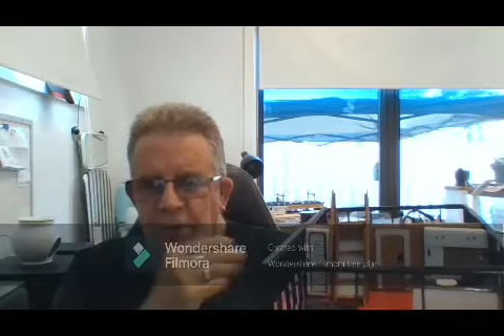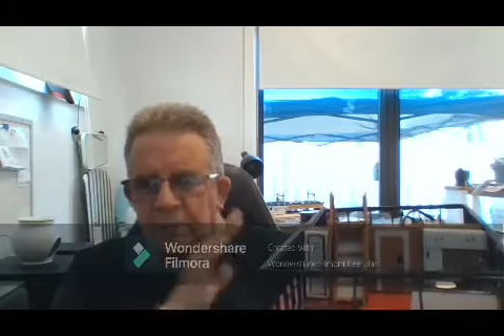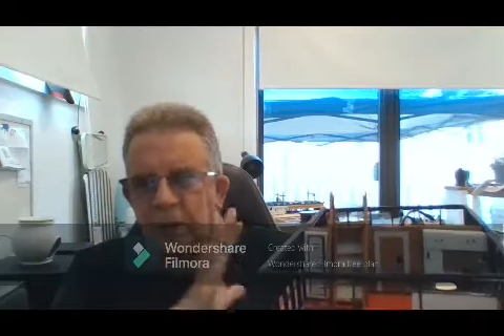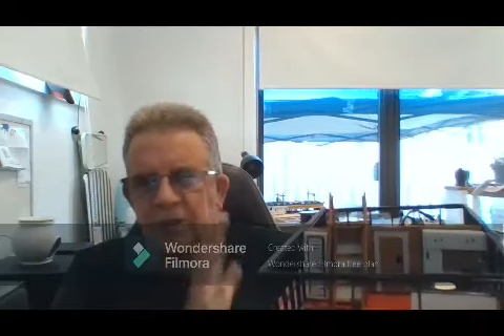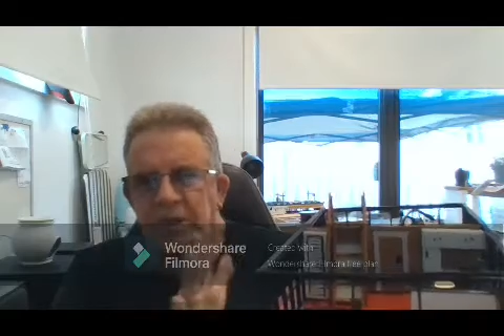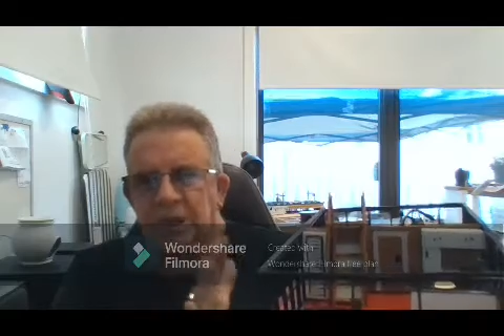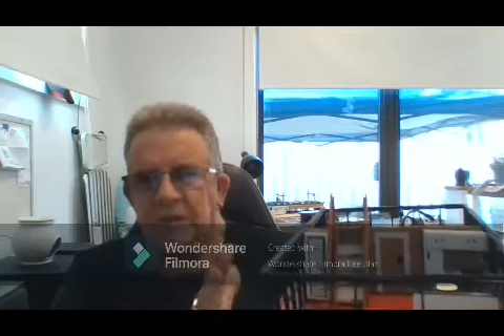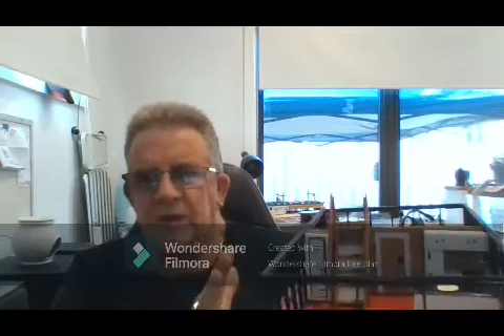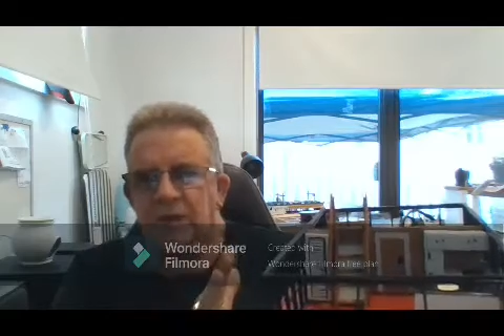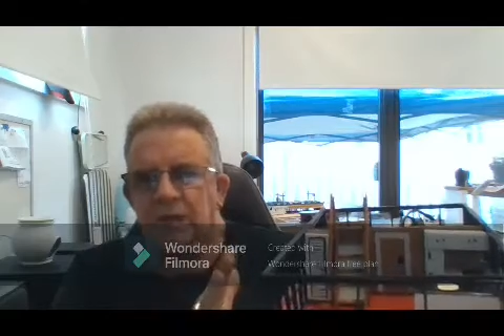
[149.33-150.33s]
I'm going to
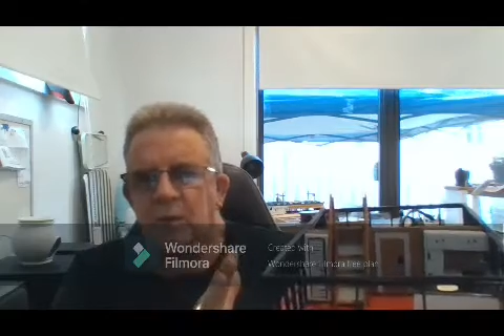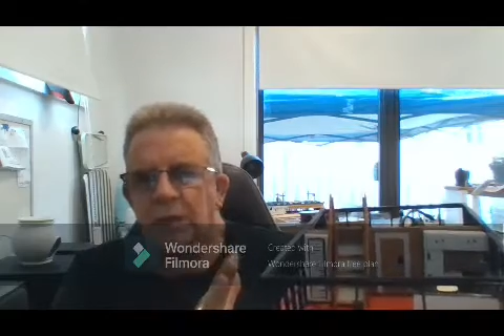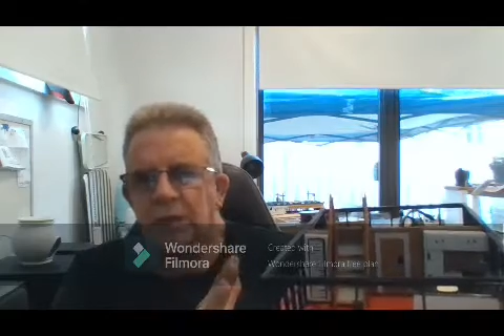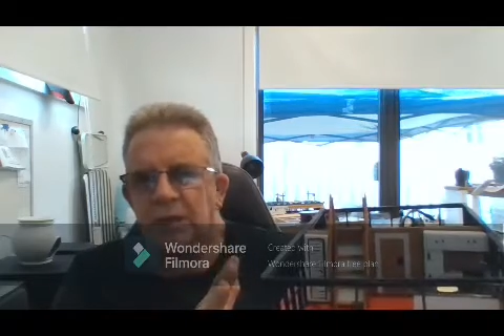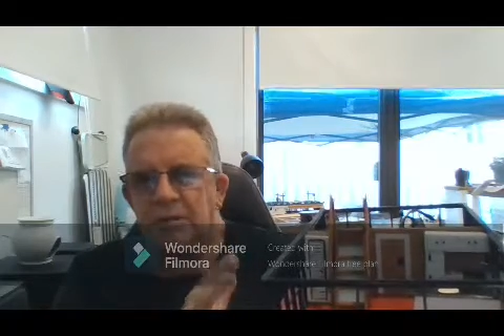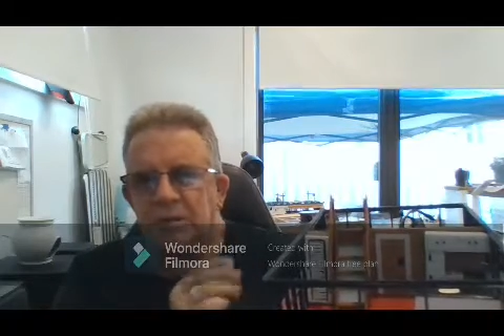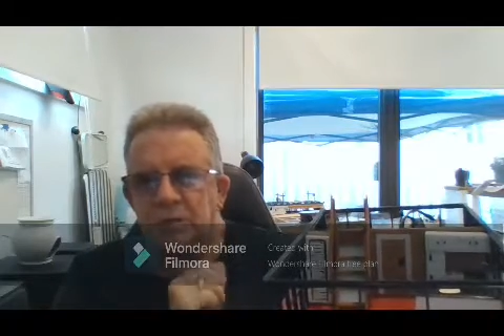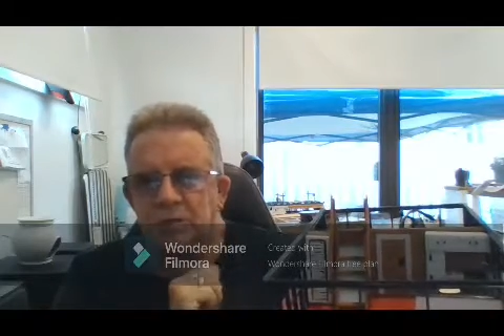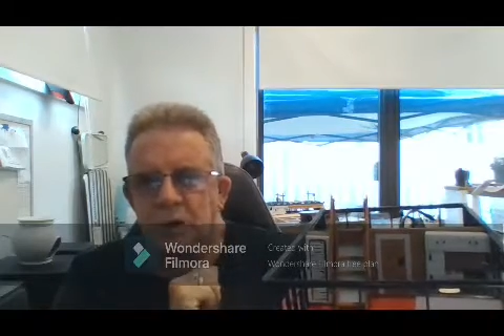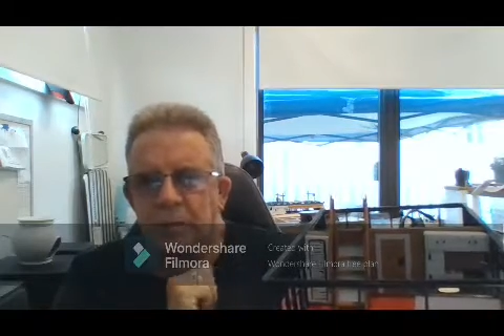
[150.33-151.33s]
have clear windows at the
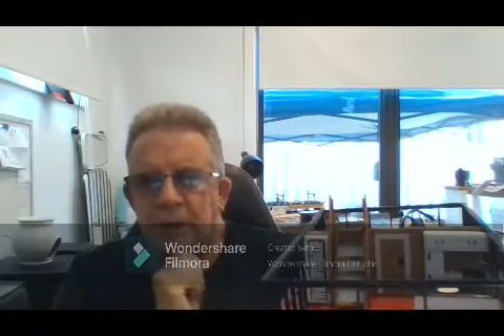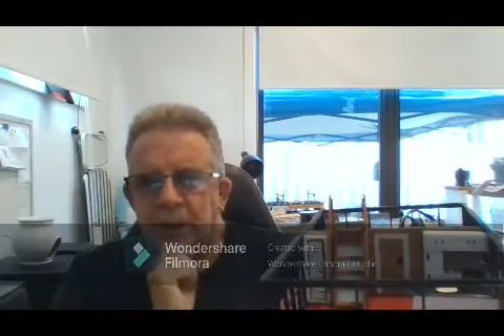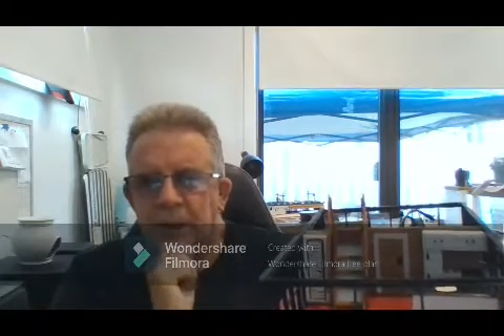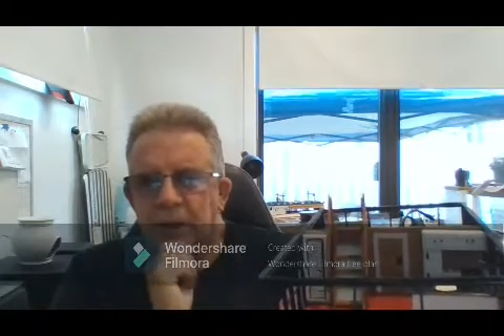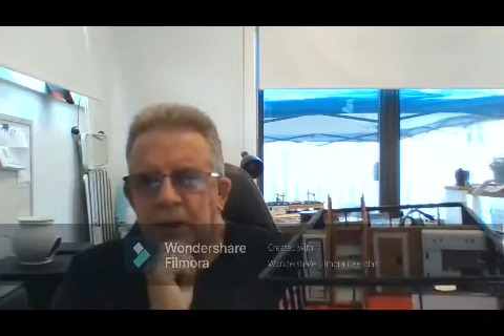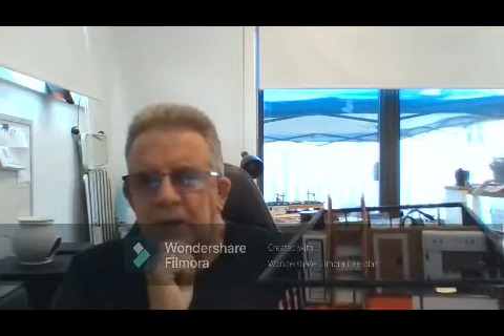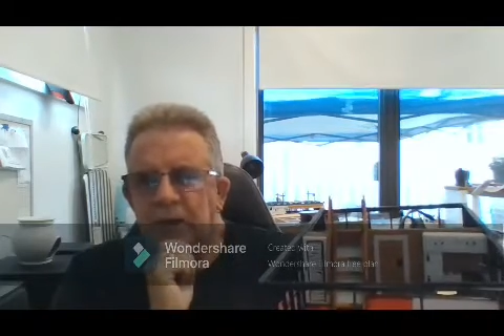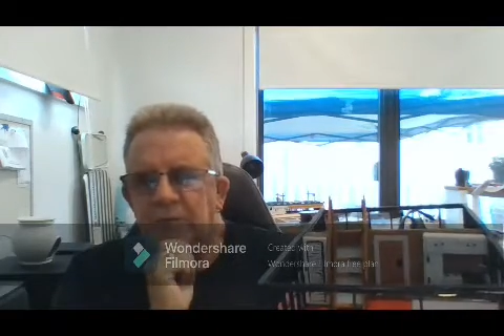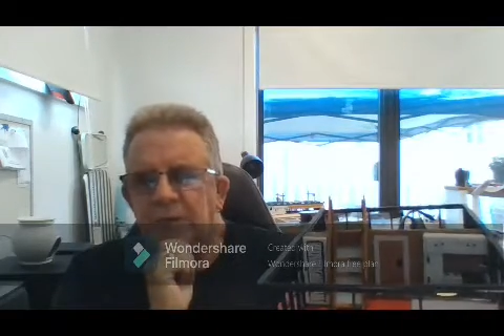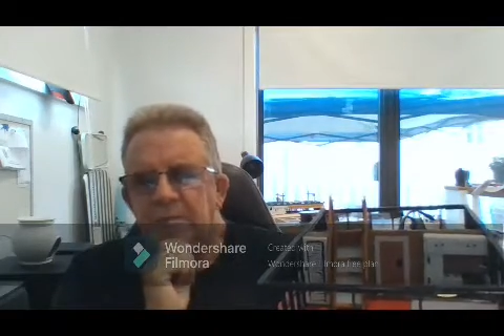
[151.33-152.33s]
top.
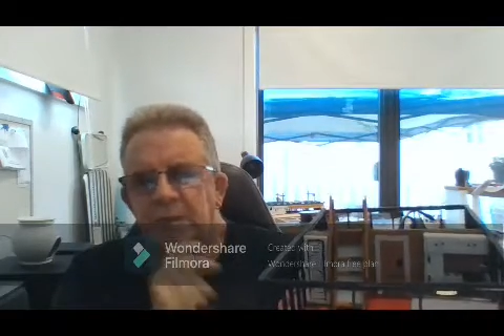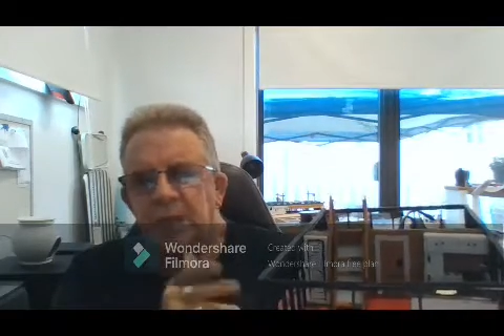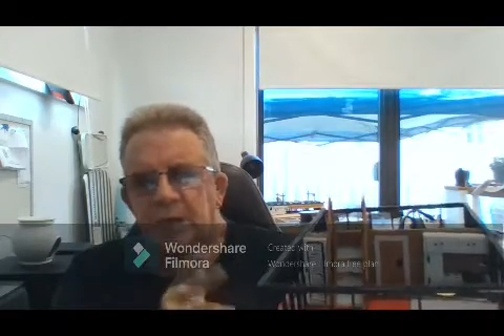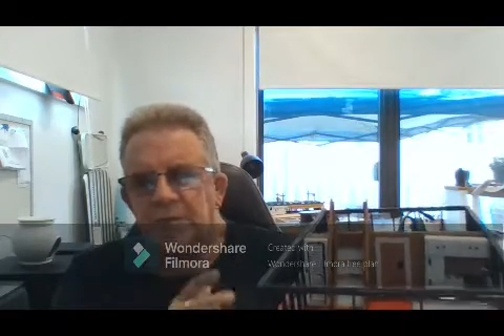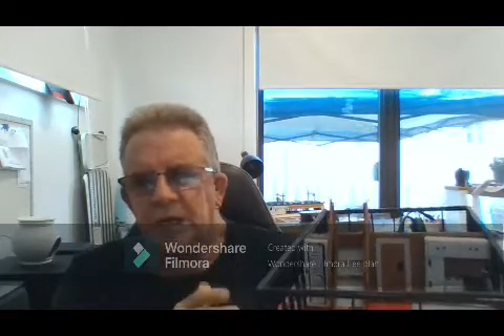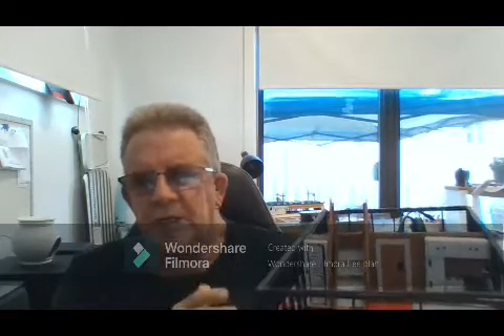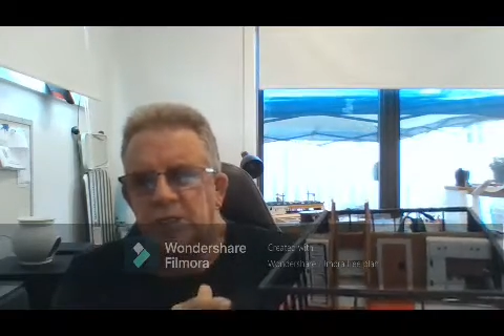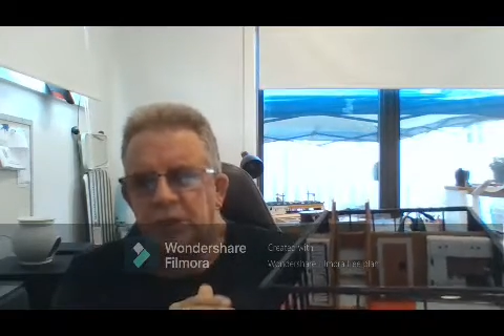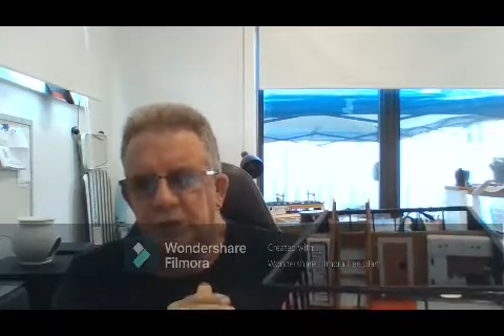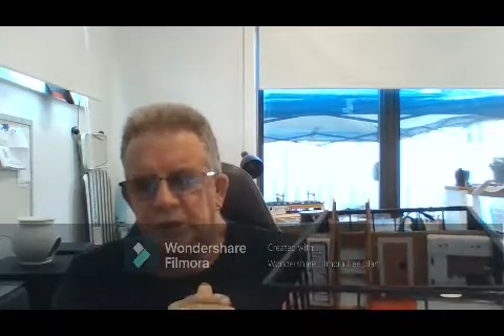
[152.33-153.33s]
I've changed a
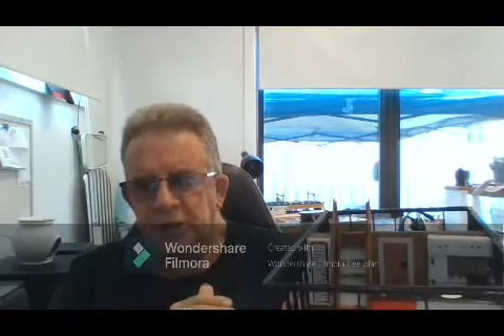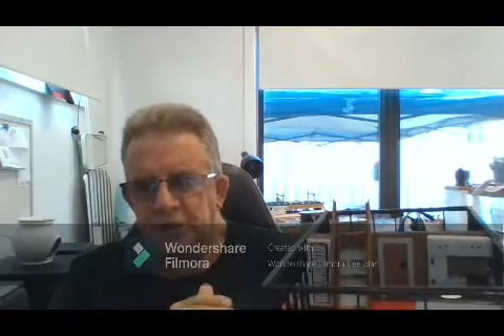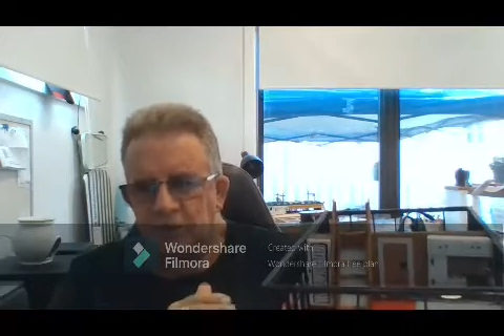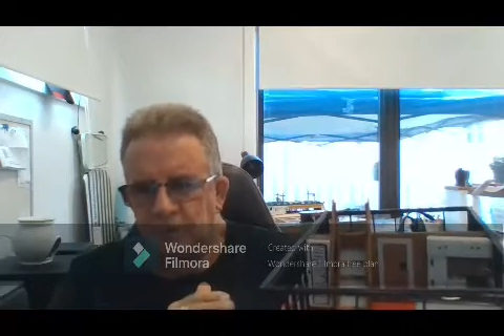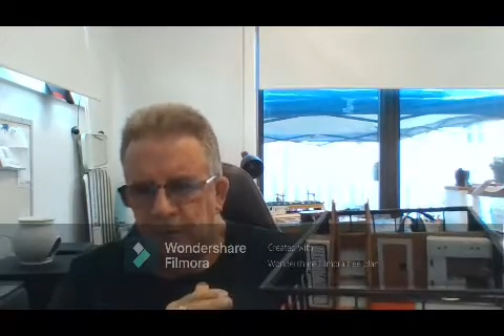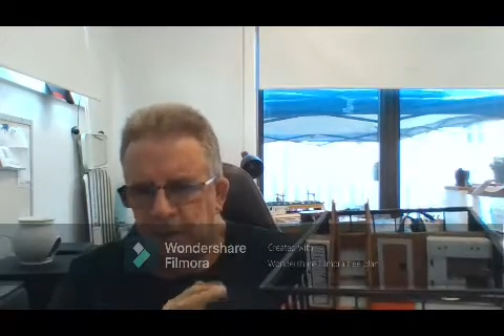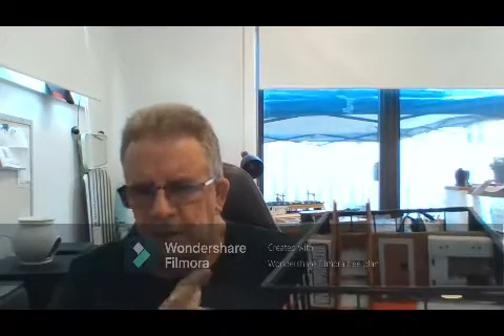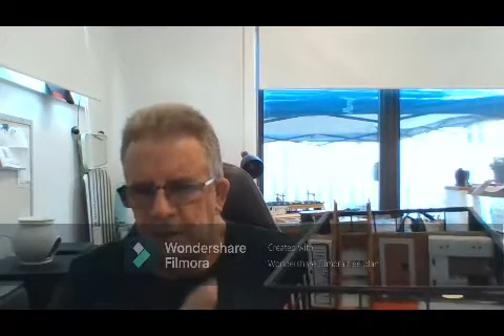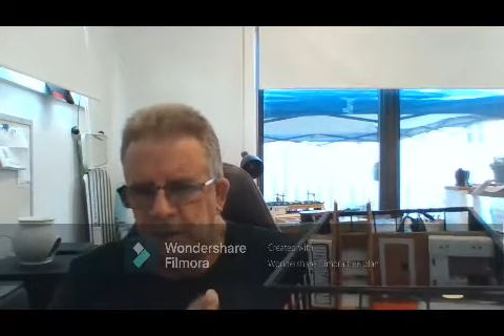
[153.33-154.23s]
lot of things from the